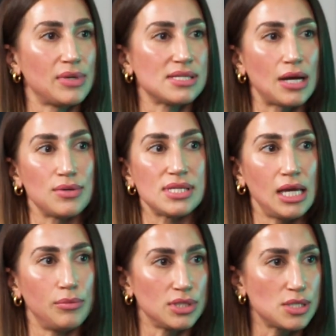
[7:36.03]
because I was
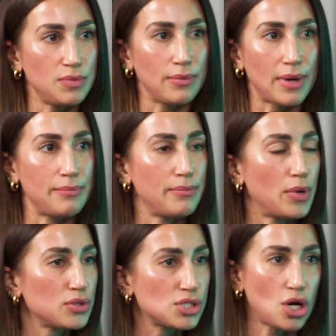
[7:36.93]
able to be my
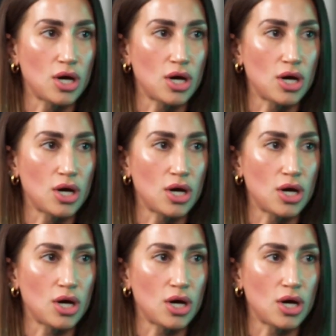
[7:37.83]
most